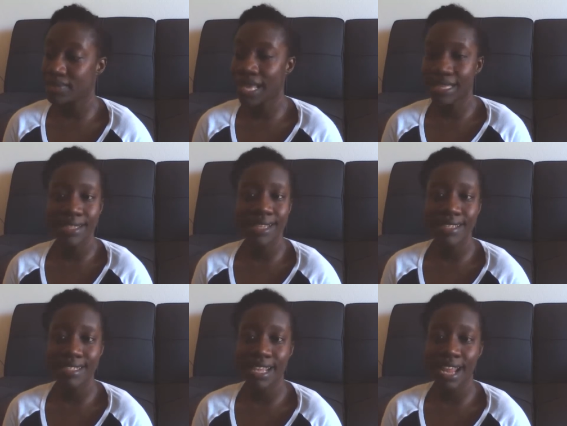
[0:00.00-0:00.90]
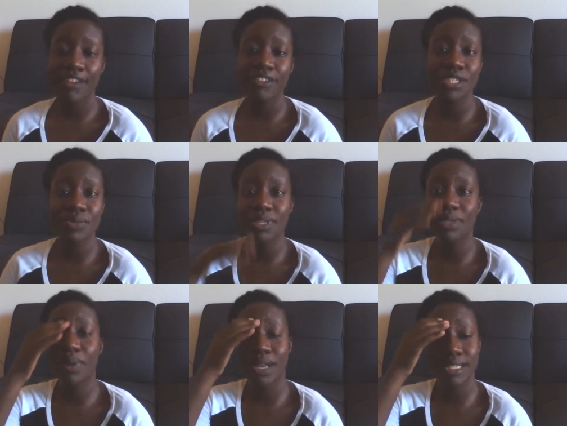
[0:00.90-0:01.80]
I think that's it. I just
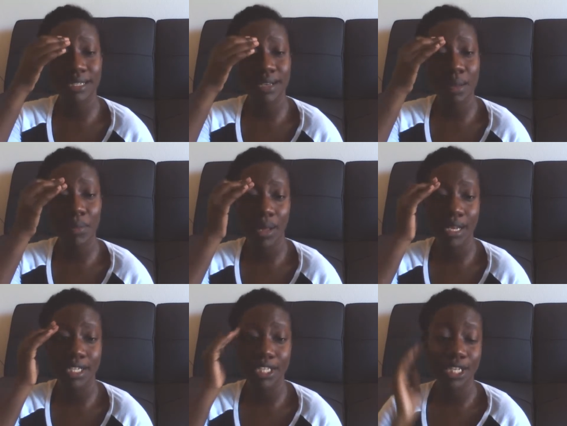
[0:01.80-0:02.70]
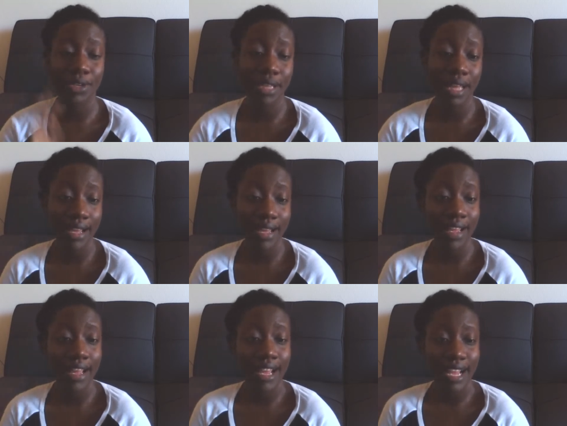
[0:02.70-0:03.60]
really wanted to come on and share
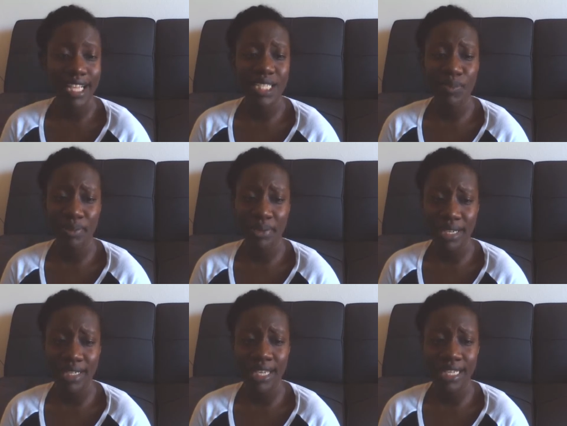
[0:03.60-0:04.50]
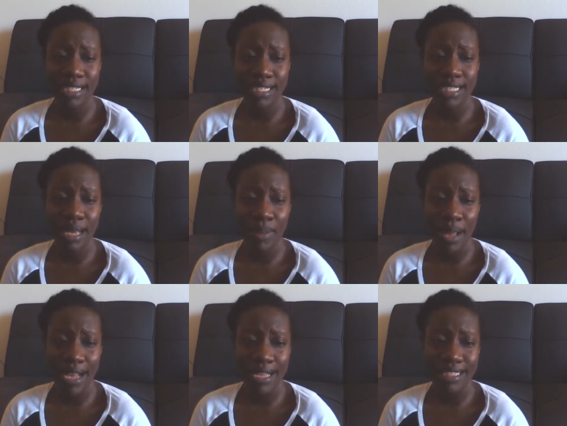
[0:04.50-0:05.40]
that. It's pretty late since I
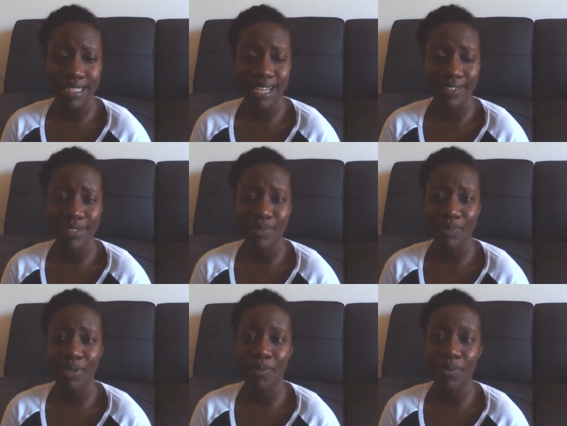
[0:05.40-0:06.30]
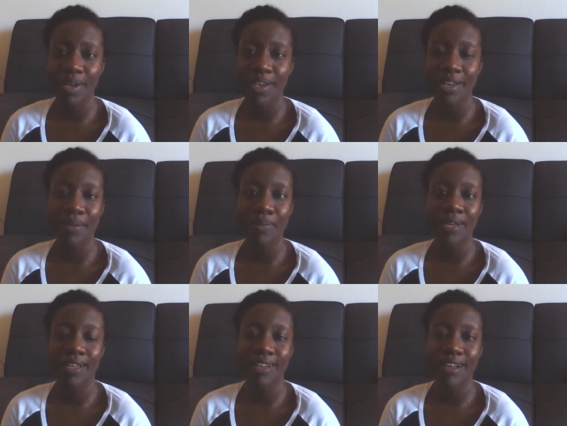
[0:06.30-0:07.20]
passed and I've been working,
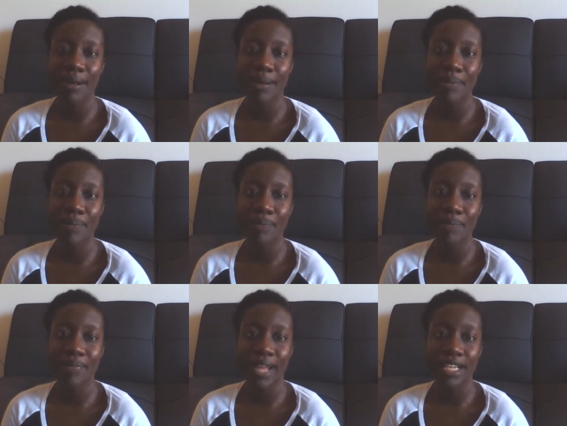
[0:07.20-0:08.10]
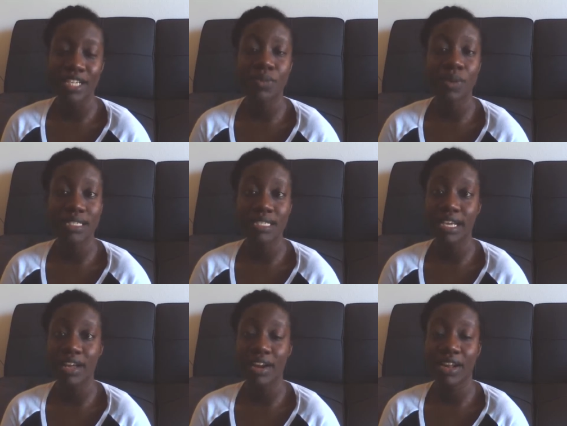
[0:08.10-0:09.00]
but I just wanted to
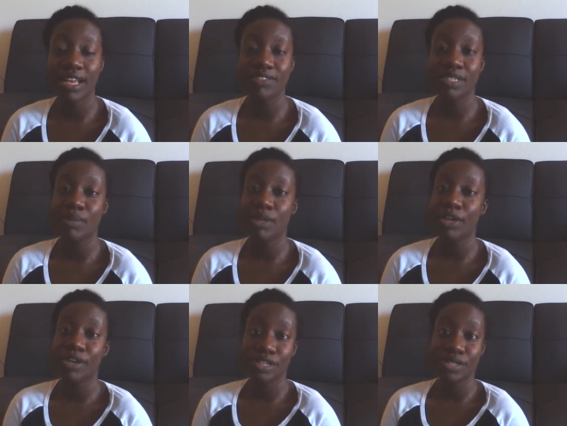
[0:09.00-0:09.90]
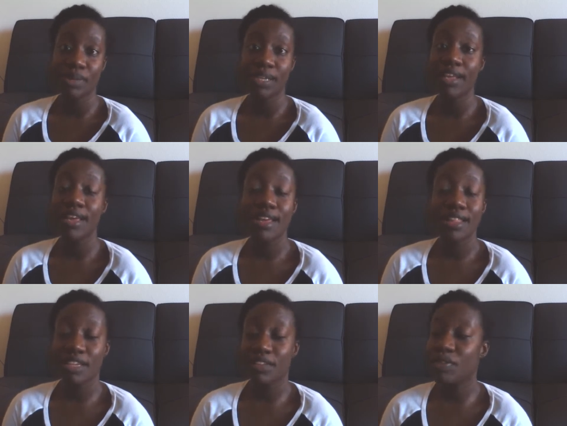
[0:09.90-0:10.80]
get on and give some encouragement
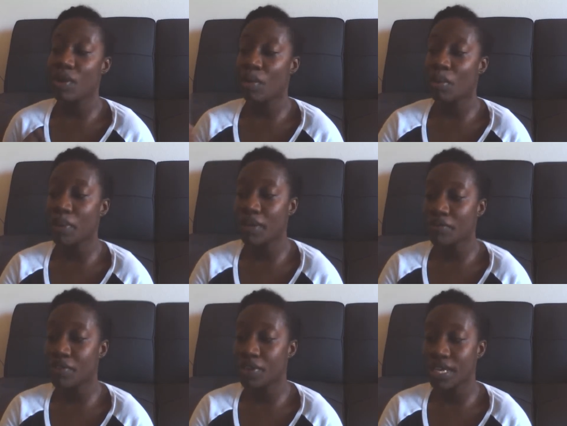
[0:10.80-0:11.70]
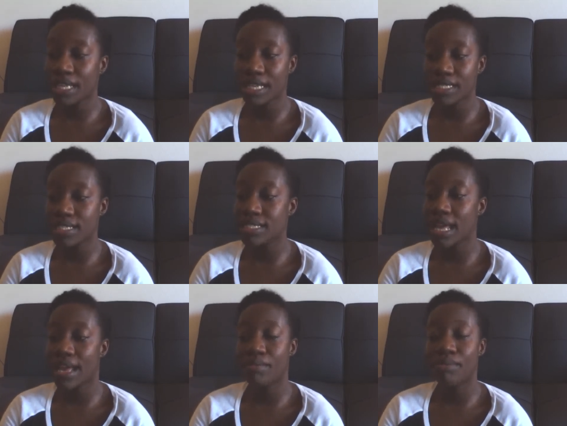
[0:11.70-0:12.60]
that if you are preparing for your NCLEX
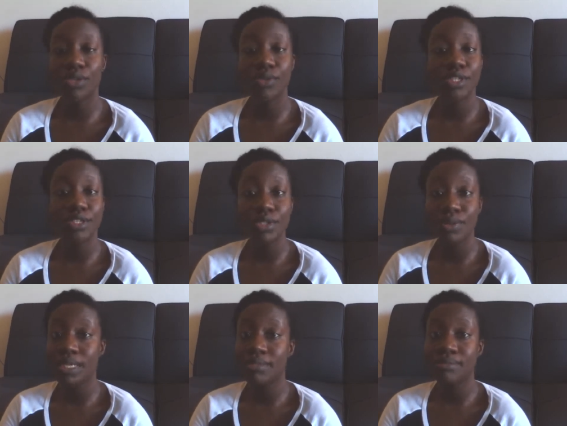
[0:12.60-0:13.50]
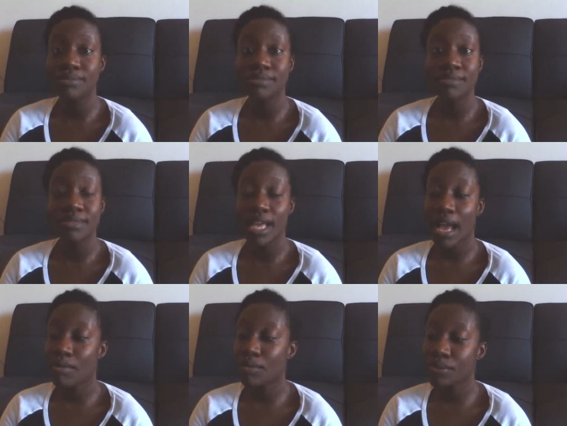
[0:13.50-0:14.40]
exam, you can do it.
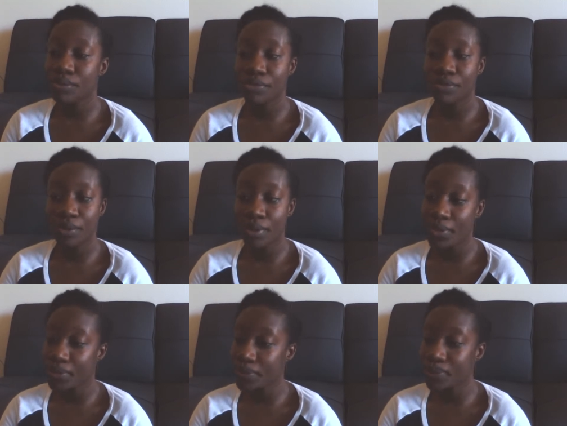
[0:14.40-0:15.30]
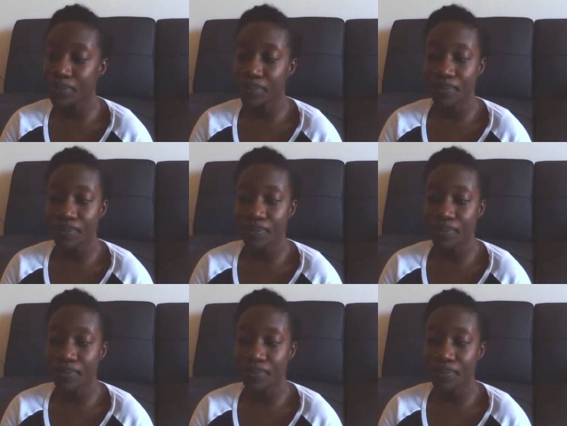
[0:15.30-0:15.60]
I'm rooting for you.